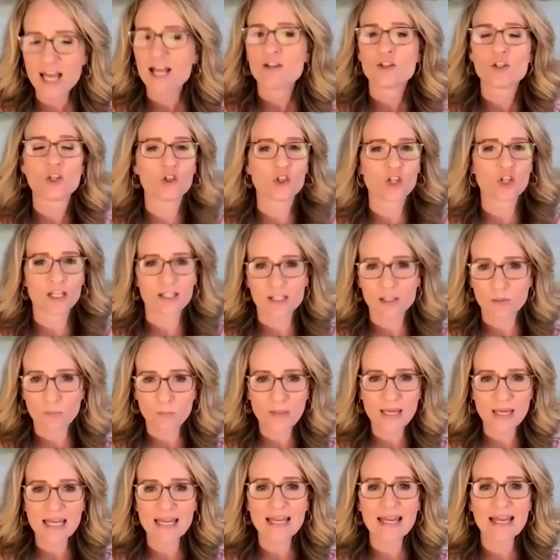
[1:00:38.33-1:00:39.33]
to just
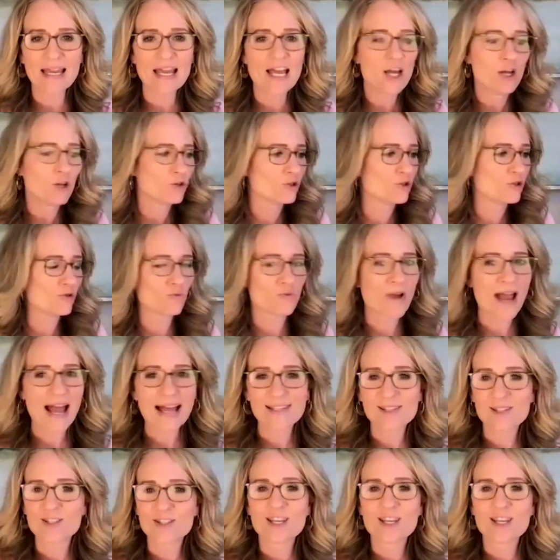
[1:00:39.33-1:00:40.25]
be, to rest,